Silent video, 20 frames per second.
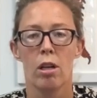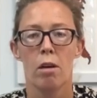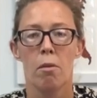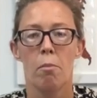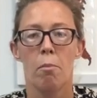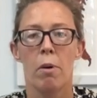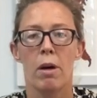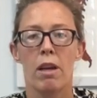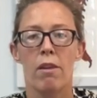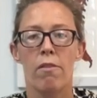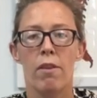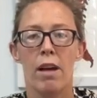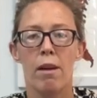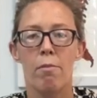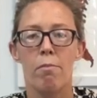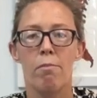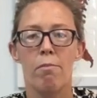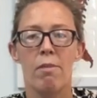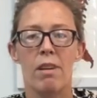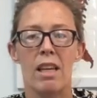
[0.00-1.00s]
But if
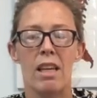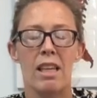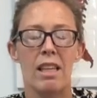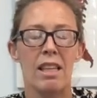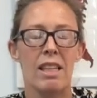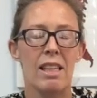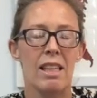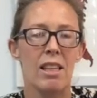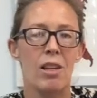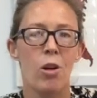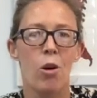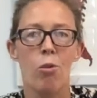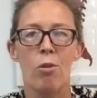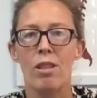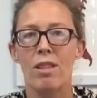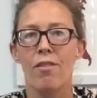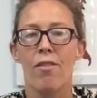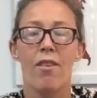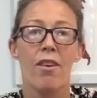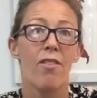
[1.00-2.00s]

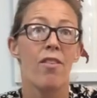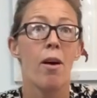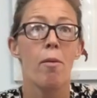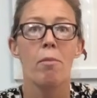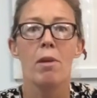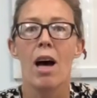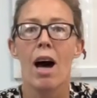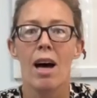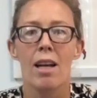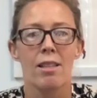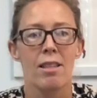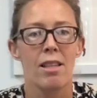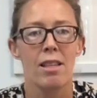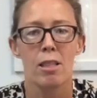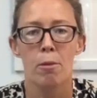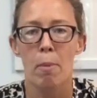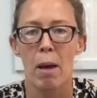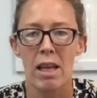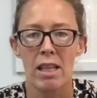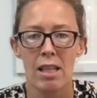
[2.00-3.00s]
I'm not
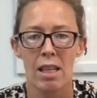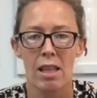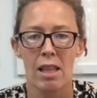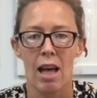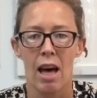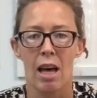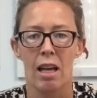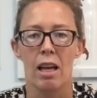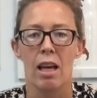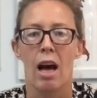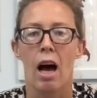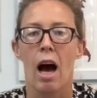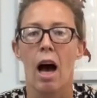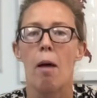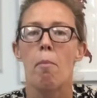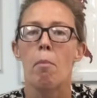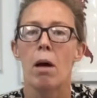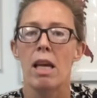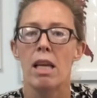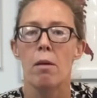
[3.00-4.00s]
suspecting that,
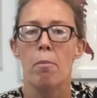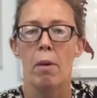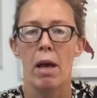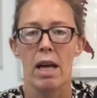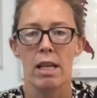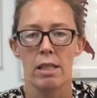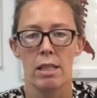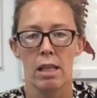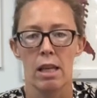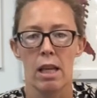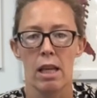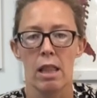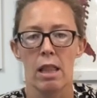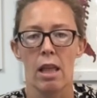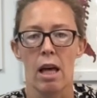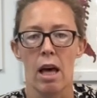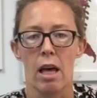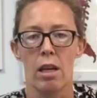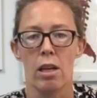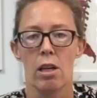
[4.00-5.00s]
I might abandon it
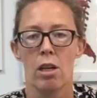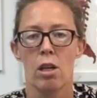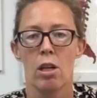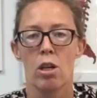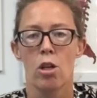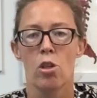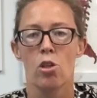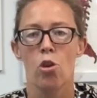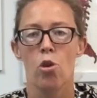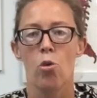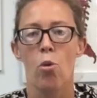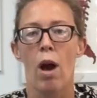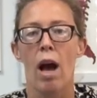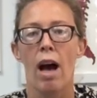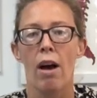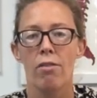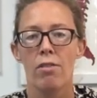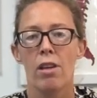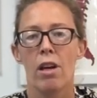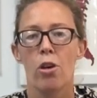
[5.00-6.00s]
then. So you
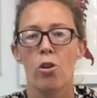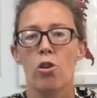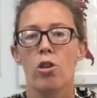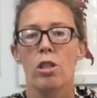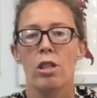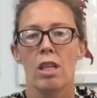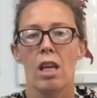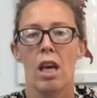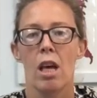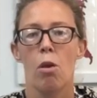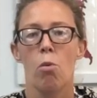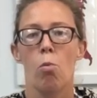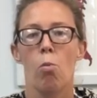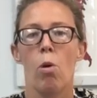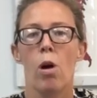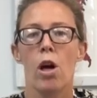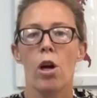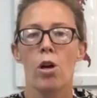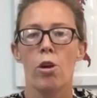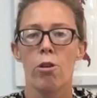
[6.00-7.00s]
have to understand
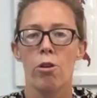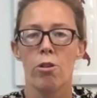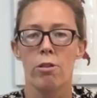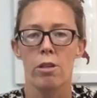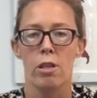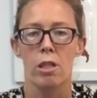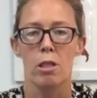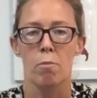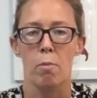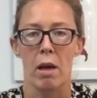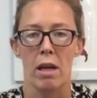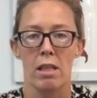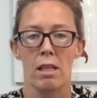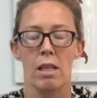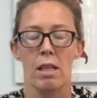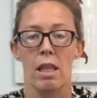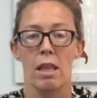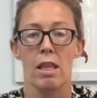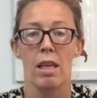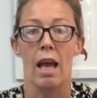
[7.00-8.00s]
where you're
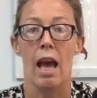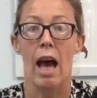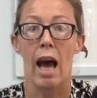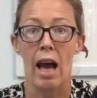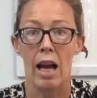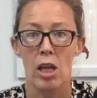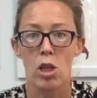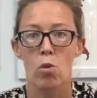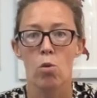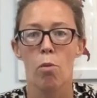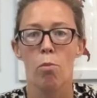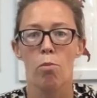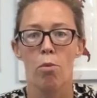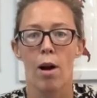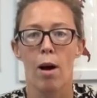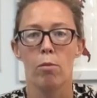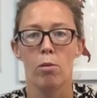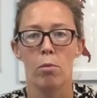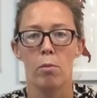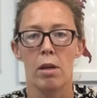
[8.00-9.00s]
suspecting that the actual
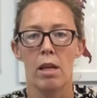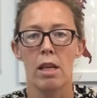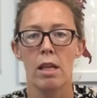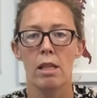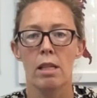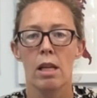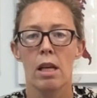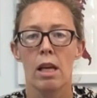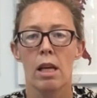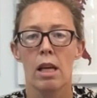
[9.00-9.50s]
problem is